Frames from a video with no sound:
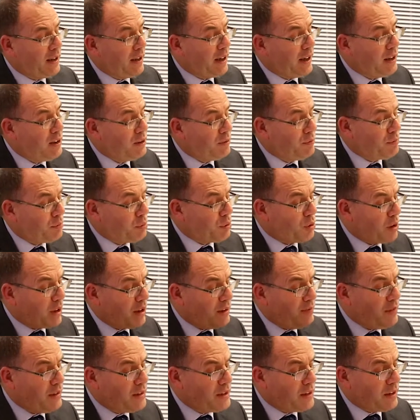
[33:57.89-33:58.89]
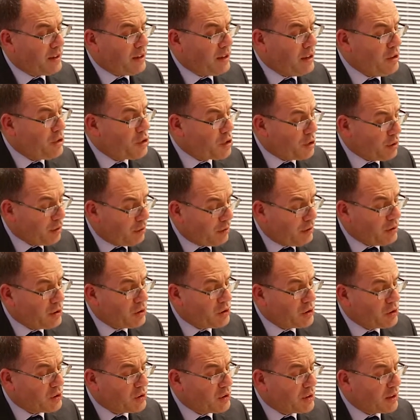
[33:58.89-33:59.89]
and of private
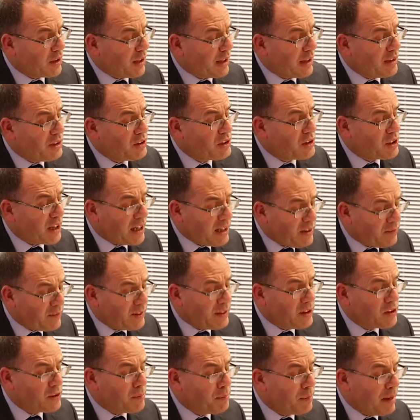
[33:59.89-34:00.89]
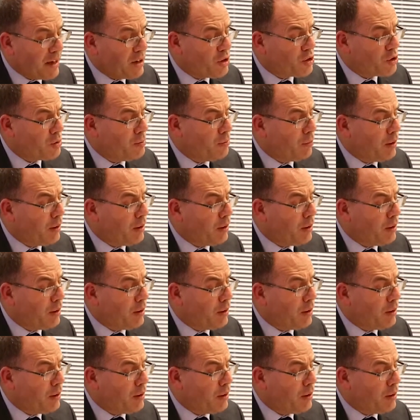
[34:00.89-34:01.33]
insurance and savings and pension